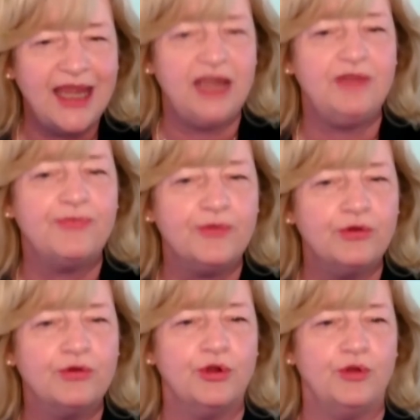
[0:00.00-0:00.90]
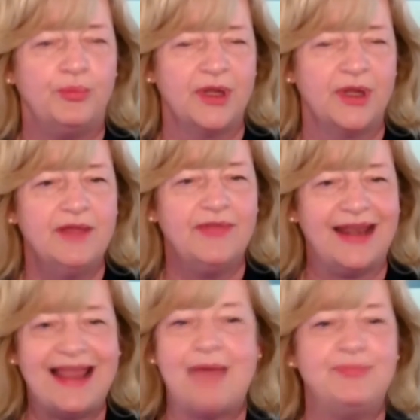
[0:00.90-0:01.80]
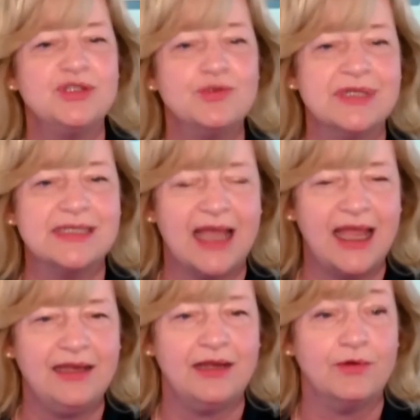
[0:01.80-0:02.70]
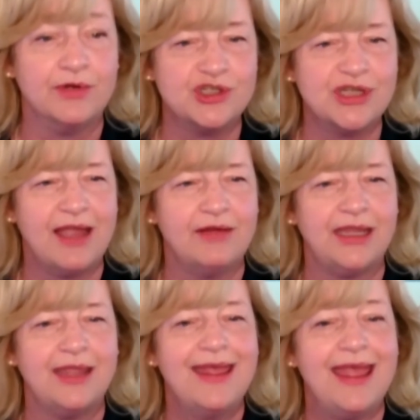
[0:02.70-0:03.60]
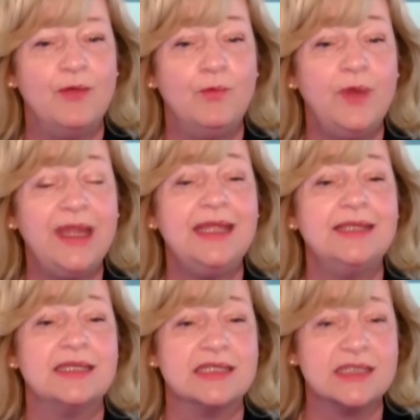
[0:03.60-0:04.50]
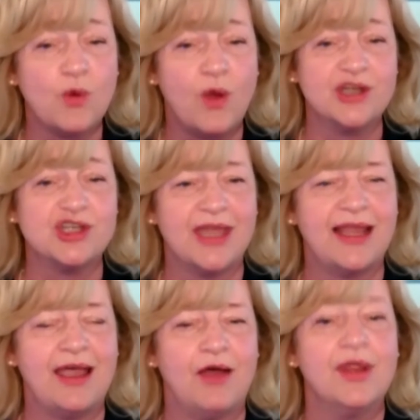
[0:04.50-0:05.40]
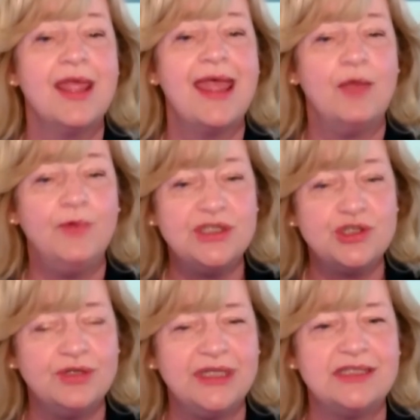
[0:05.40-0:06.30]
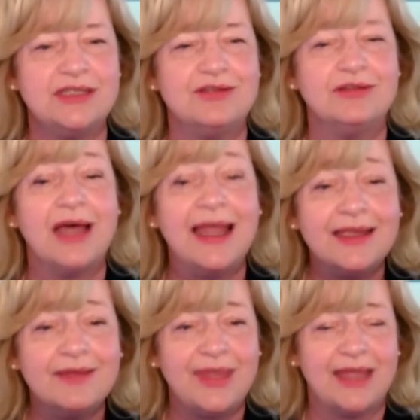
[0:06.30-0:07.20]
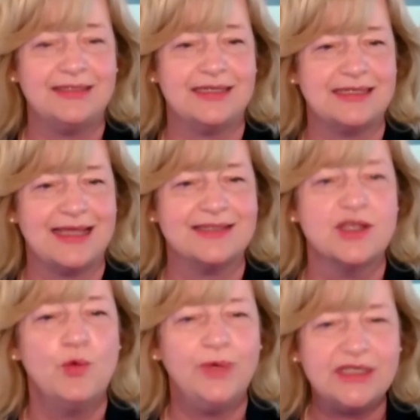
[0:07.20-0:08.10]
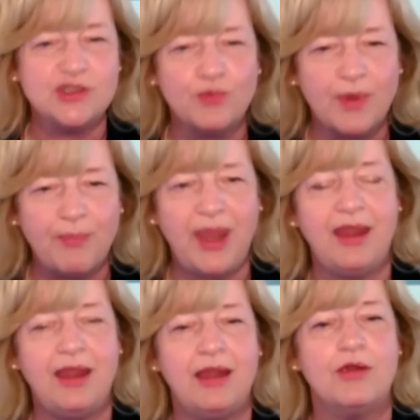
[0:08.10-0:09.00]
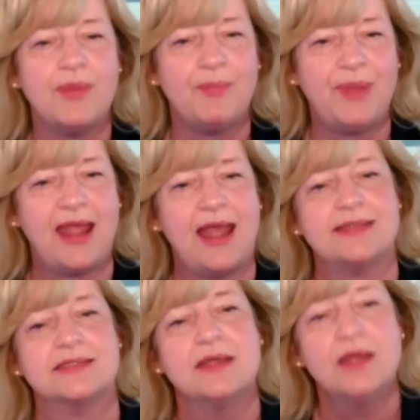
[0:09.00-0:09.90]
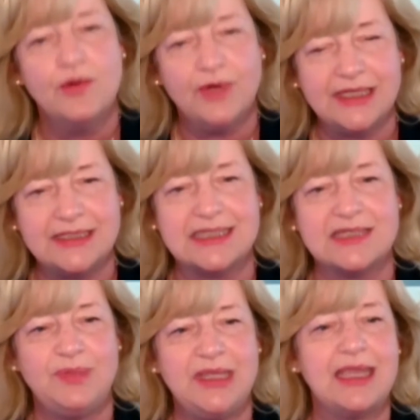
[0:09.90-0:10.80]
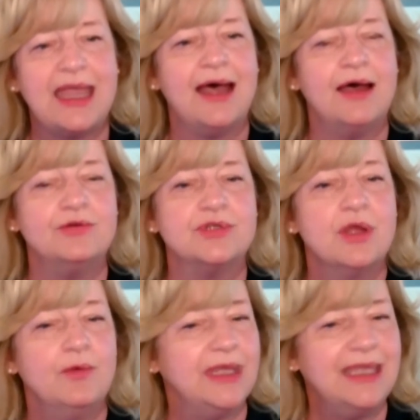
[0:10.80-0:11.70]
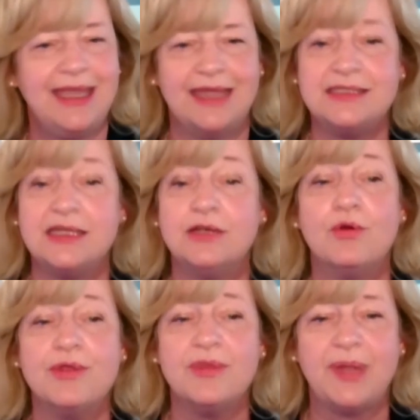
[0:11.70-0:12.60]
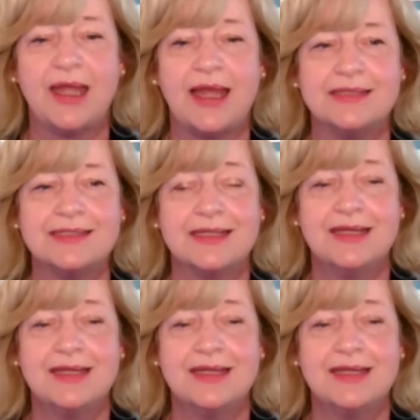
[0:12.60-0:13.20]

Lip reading: hateful group that happen to reside in Orange County, and we need to squash that out. And we do need to do, like Amanda says, we need to repair the past. We need to speak out. We can't ignore the past.